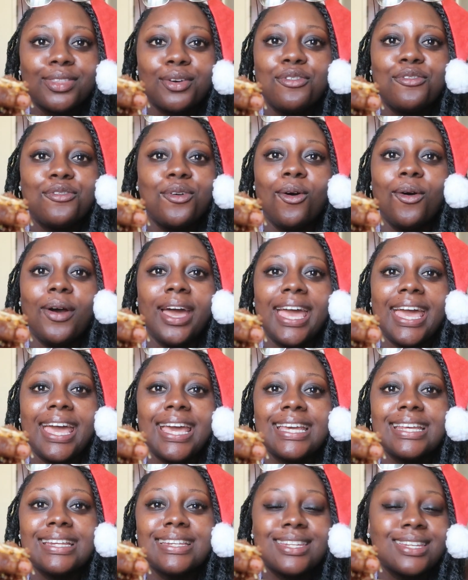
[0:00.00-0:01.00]
The
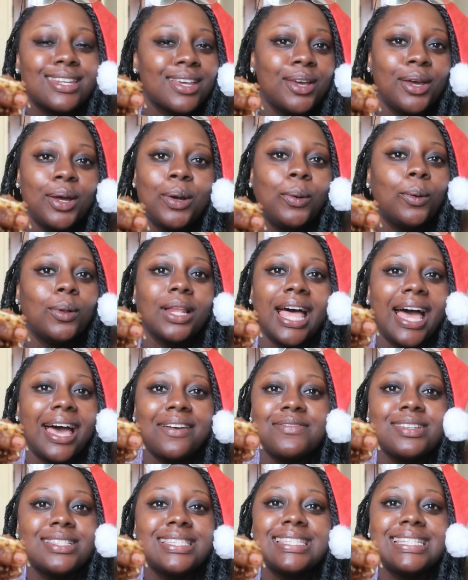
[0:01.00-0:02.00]
forehead will
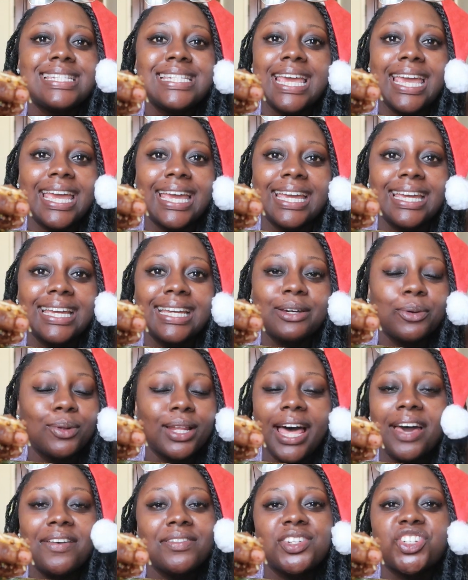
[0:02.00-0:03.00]
have its day,
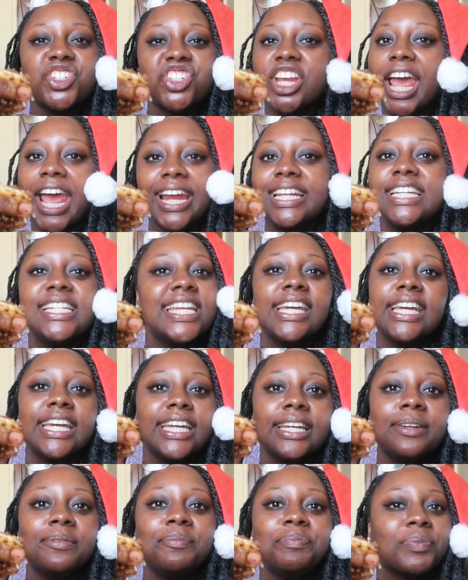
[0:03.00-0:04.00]
will have its shiny
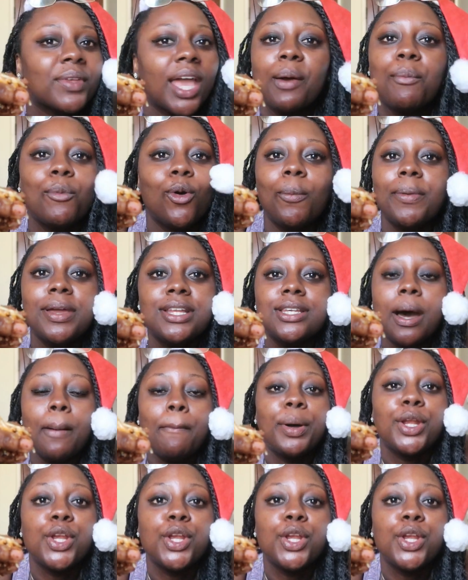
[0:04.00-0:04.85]
day, and we'll be done.